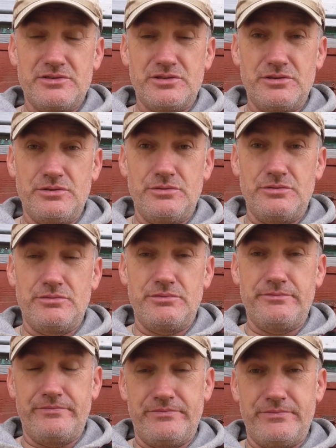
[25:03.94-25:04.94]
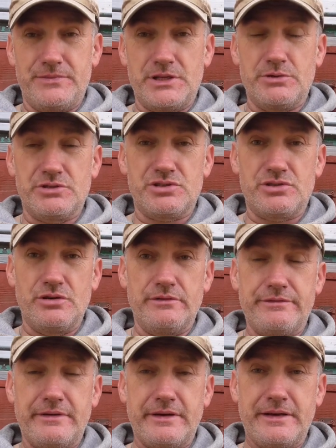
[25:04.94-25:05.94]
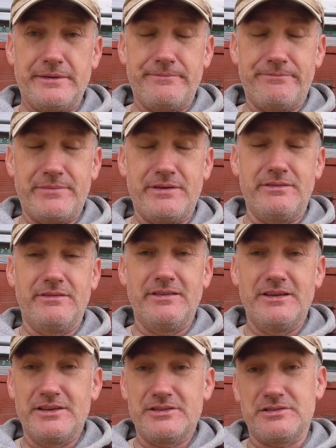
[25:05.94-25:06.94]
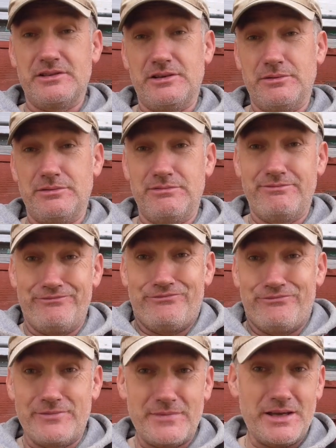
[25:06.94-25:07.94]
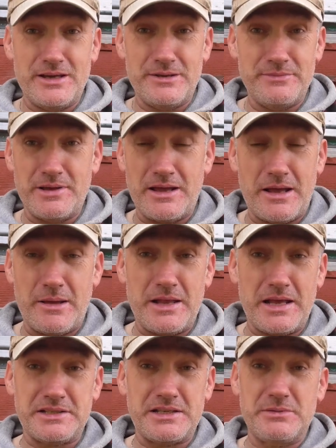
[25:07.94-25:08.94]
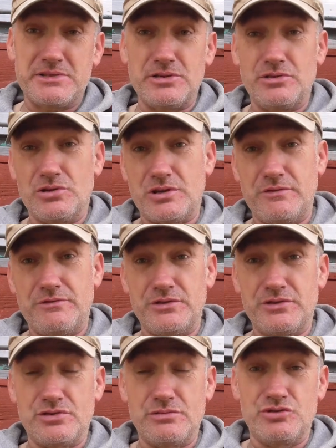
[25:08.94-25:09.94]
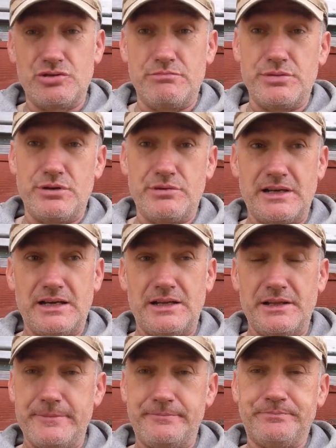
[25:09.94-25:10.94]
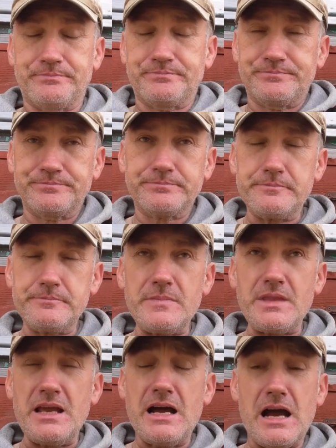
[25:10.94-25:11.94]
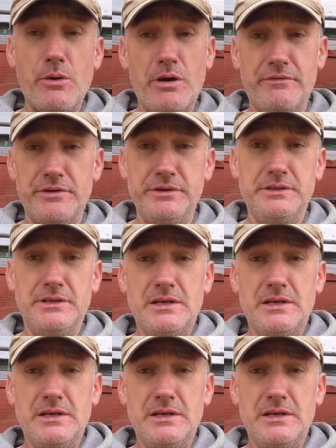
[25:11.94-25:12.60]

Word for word: to do a stir fry. so, um, like I said, I'm still looking for some jumbo garlic. However,